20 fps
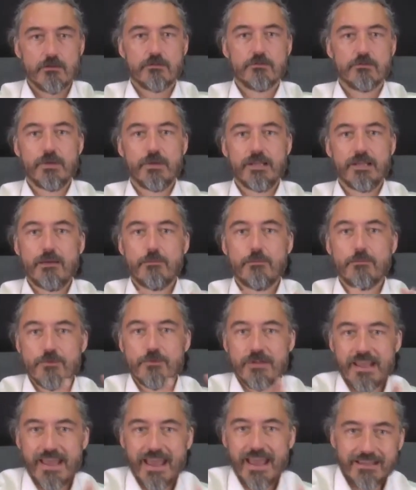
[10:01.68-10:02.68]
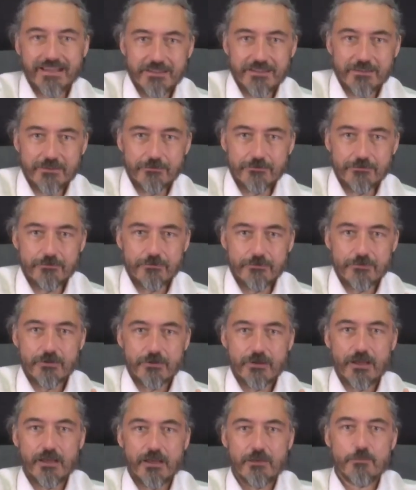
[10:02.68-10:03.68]
So when I'm reactive,
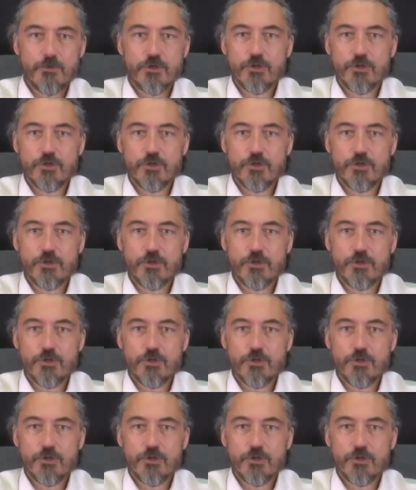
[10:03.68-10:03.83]
I'm